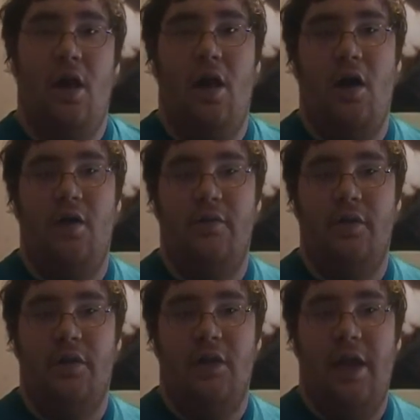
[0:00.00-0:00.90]

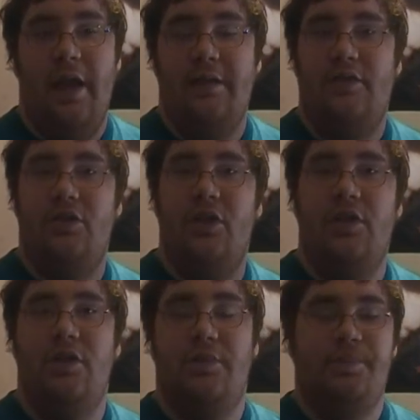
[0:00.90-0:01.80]
of a
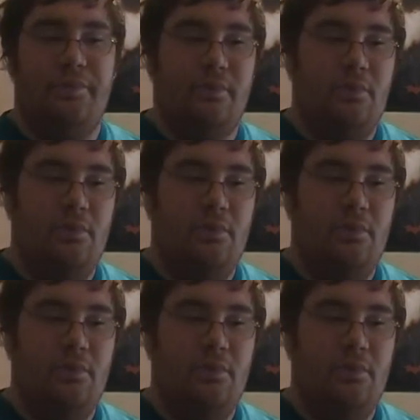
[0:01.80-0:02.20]
certain